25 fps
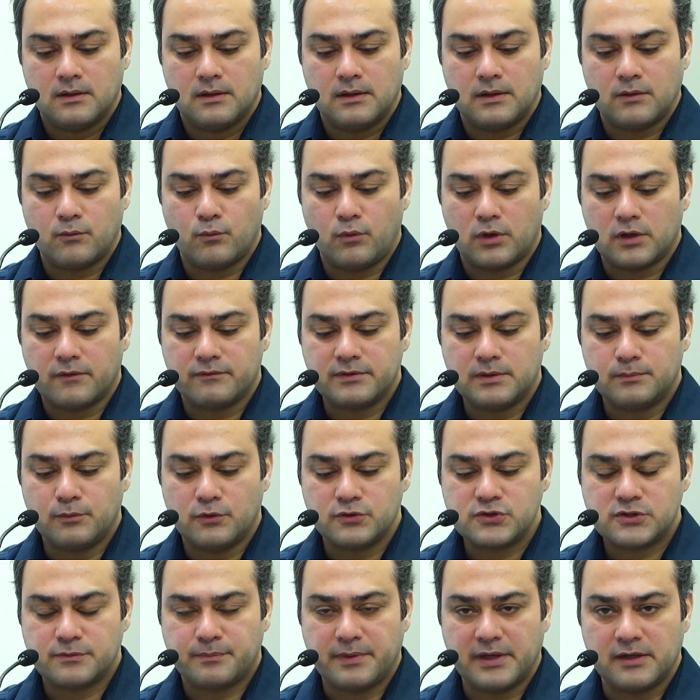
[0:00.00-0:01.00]
And one of the
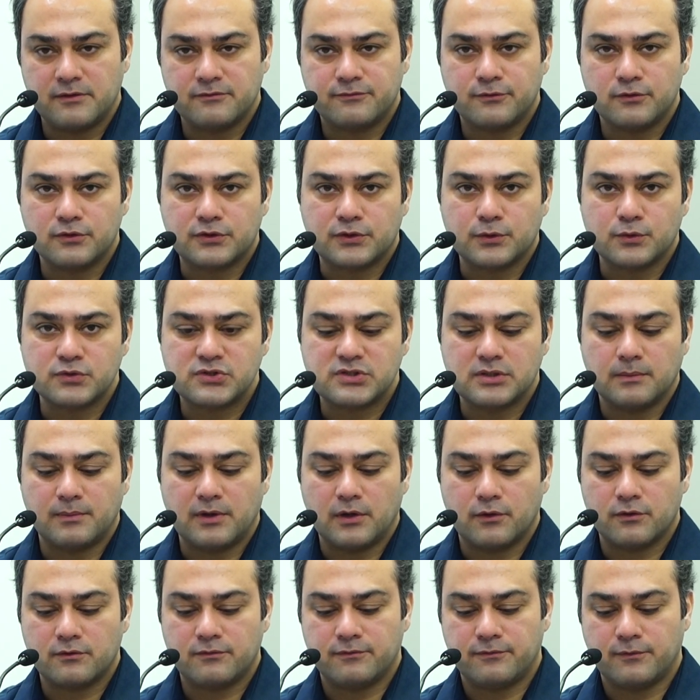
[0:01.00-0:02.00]
most painful truths
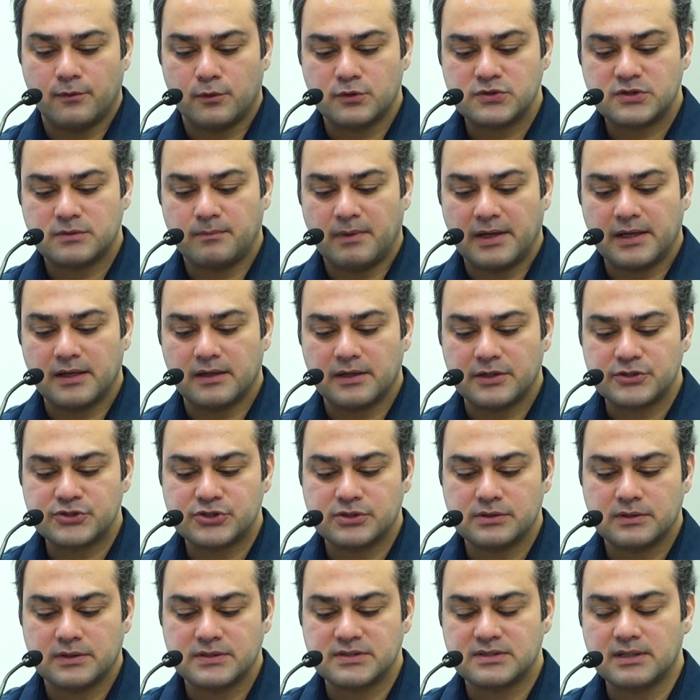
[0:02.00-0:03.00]
about forced
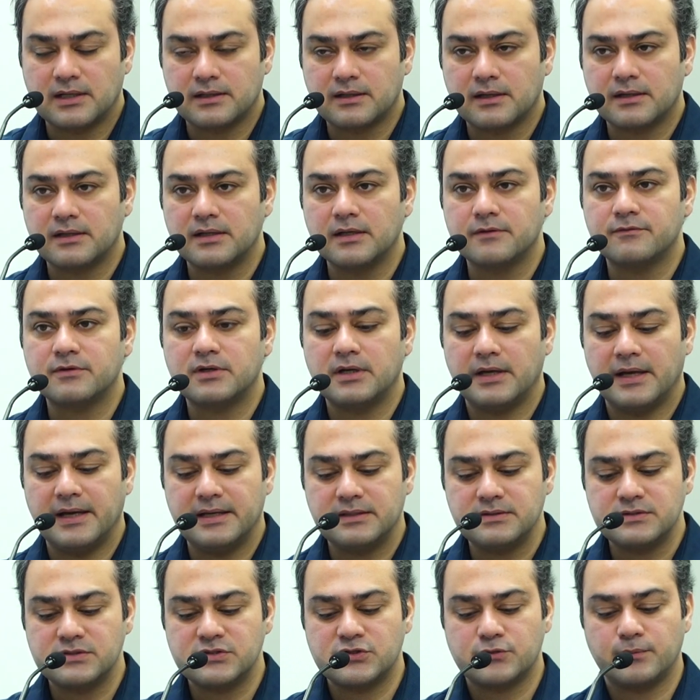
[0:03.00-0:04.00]
migration is that it never
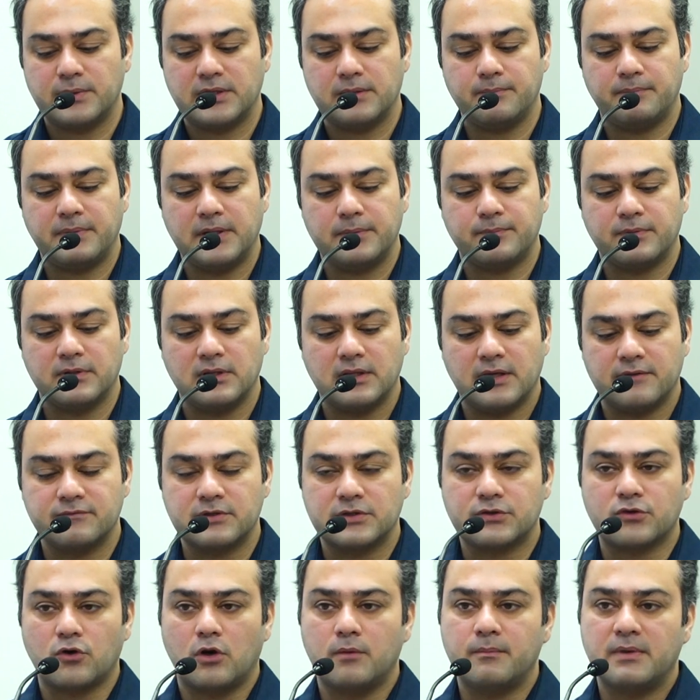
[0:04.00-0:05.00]
ends when people leave. The
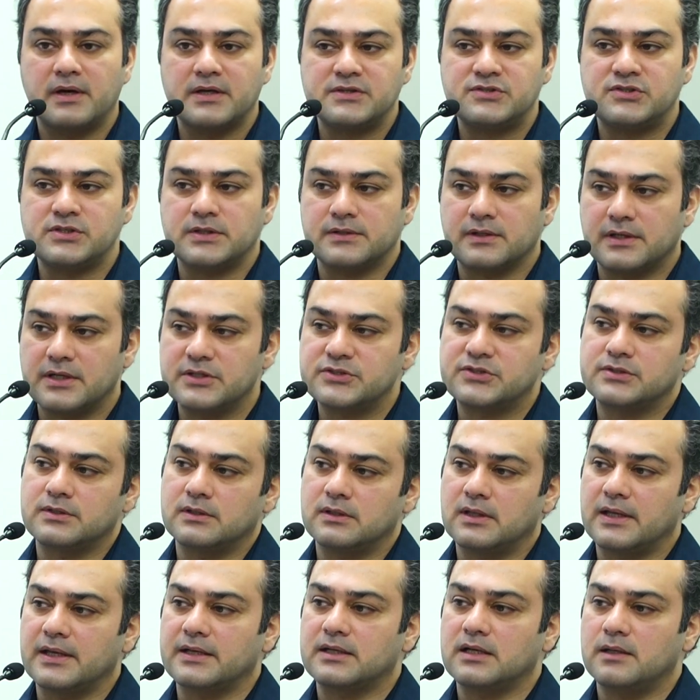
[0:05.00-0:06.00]
trauma is
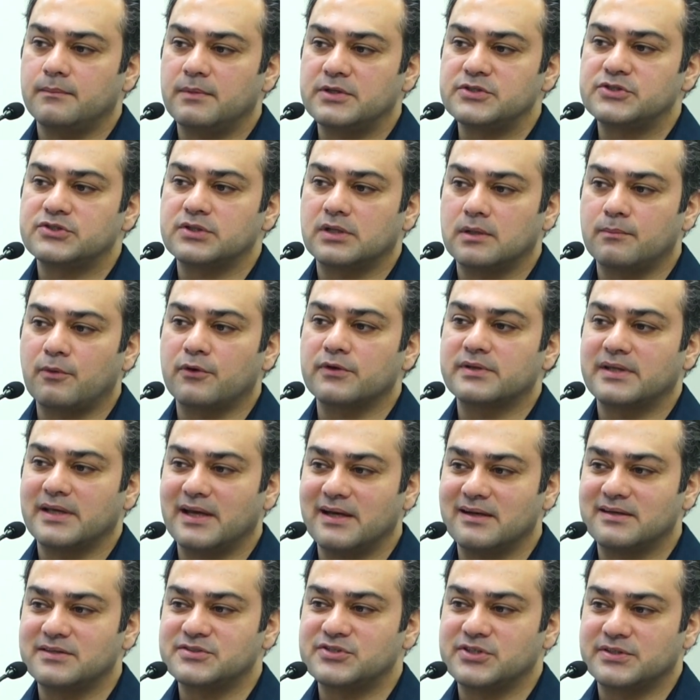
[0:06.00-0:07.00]
generational, like I mentioned about the
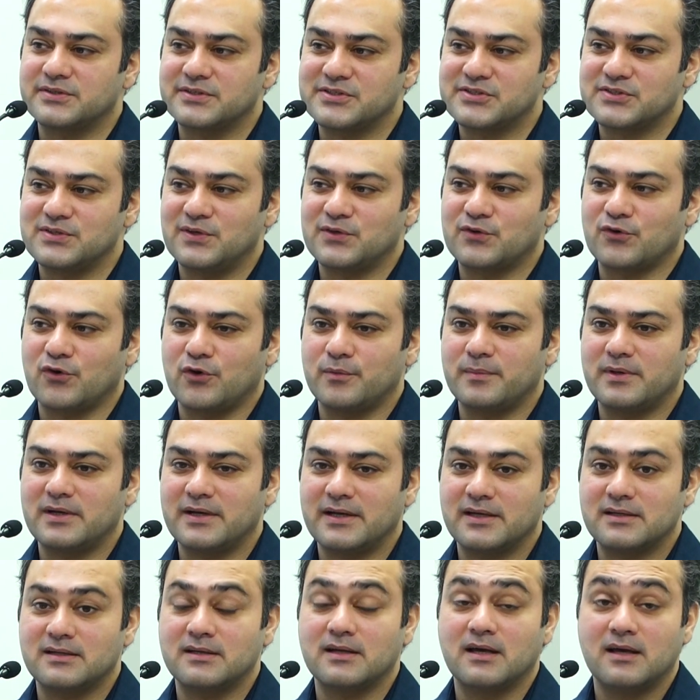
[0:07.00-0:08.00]
intergenerational trauma,
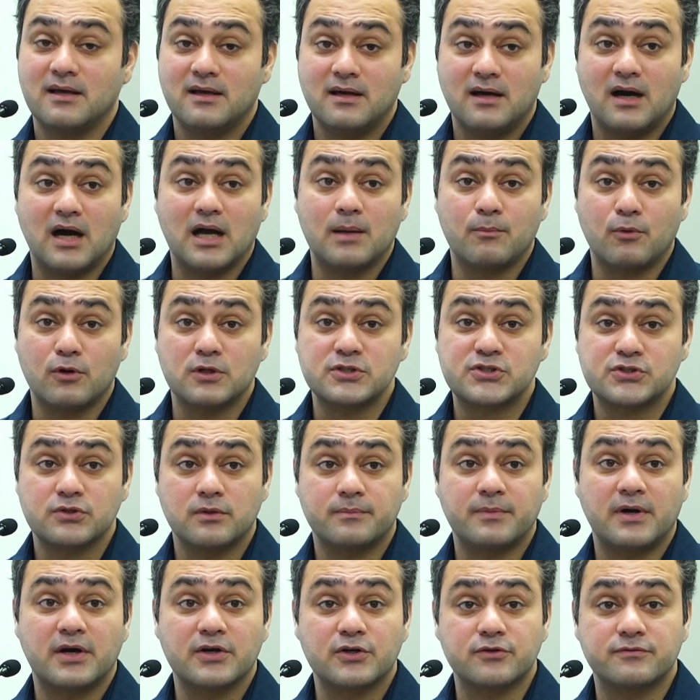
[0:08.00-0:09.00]
and I'm also a
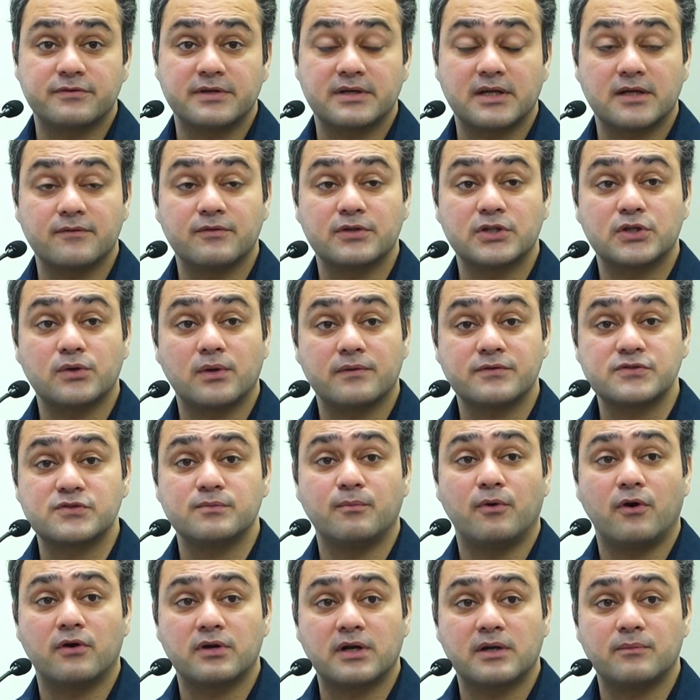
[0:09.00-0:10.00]
part of it, even though I was
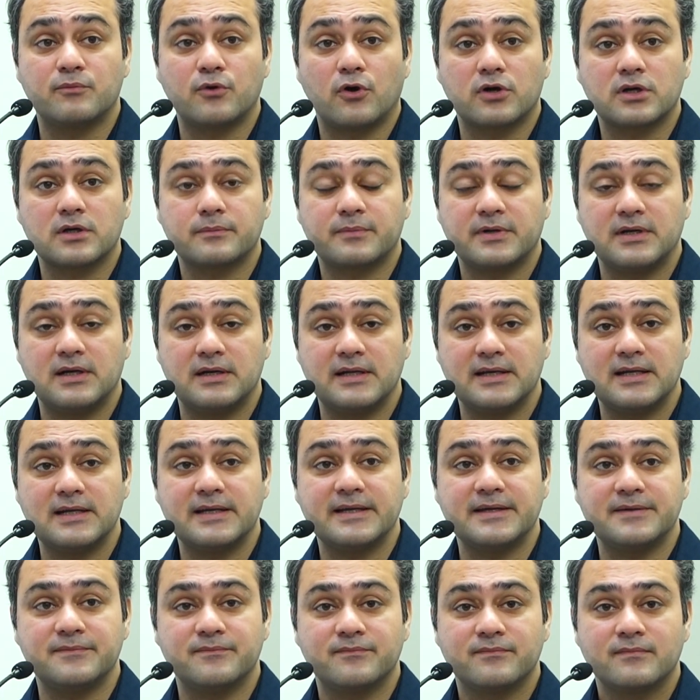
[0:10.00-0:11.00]
born and brought up in
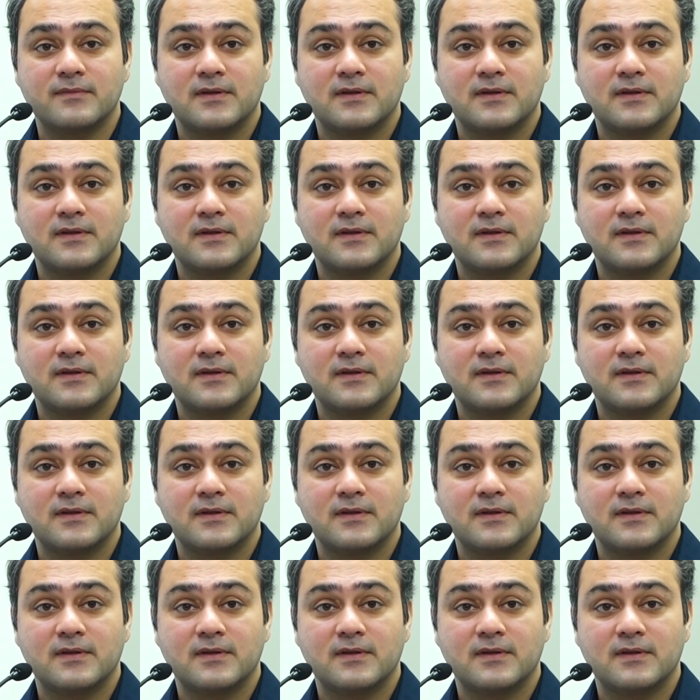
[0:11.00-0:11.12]
Delhi.